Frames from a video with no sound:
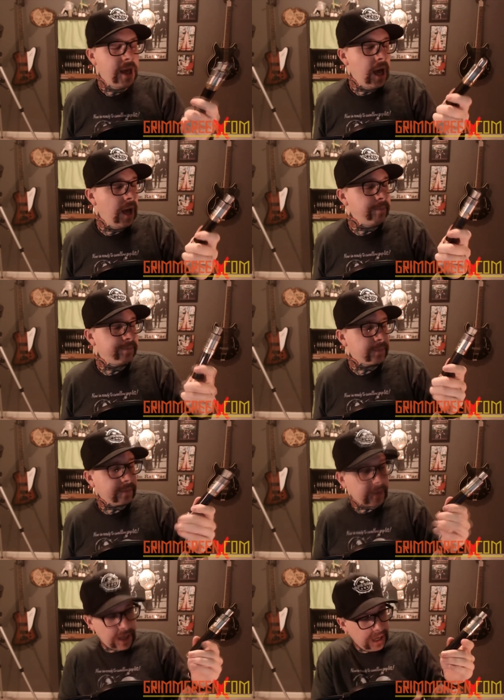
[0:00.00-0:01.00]
Um,
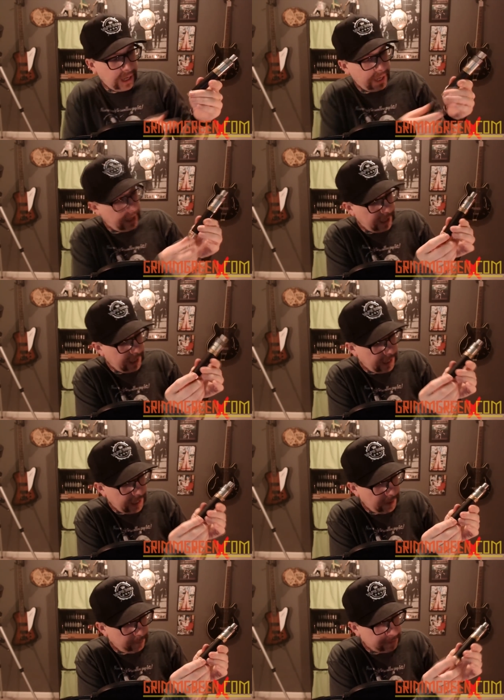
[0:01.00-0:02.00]

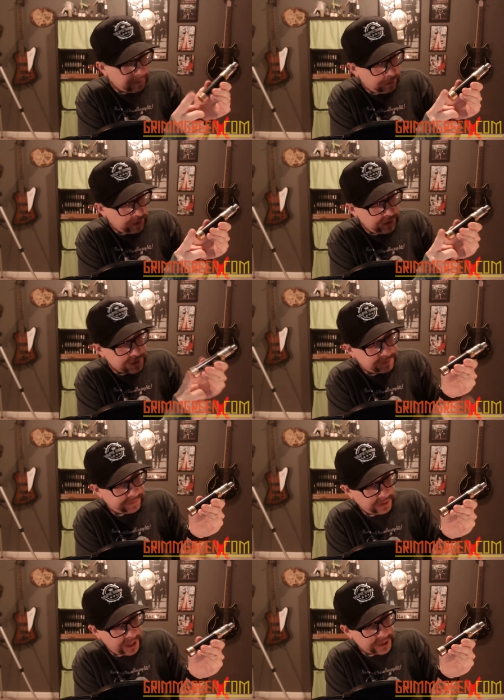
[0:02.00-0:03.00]
but the button is
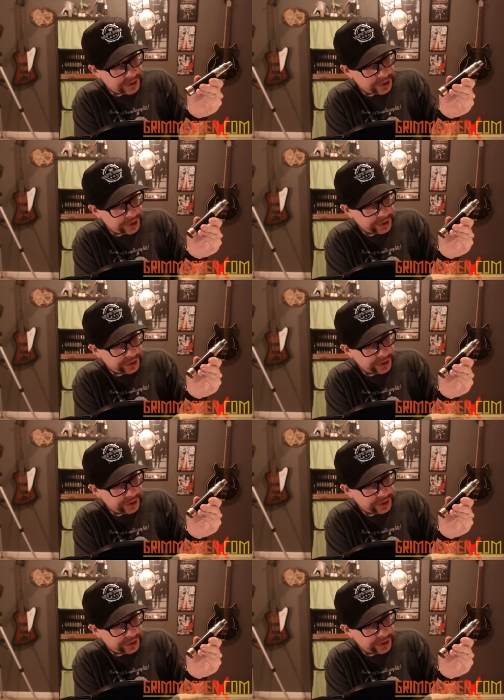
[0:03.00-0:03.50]
flush,